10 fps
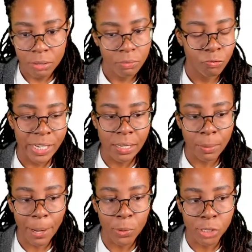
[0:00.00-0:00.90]
raised to the
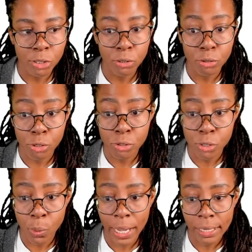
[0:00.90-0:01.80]
power 2, so
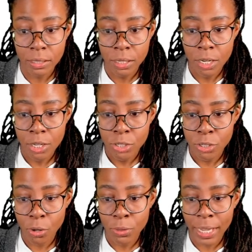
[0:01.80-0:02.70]
squared.
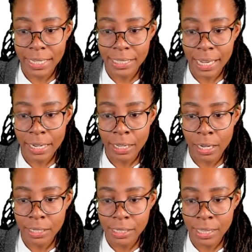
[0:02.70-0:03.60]
So that is telling
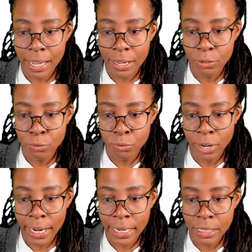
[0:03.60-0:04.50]
us that
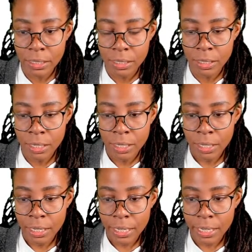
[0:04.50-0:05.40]
rate
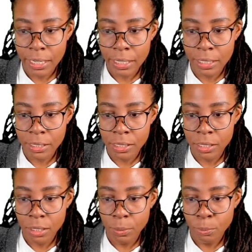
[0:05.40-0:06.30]
is
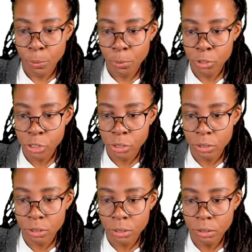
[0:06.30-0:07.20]

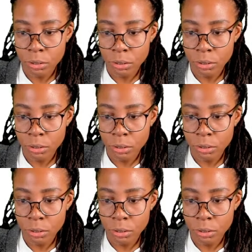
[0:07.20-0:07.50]
proportional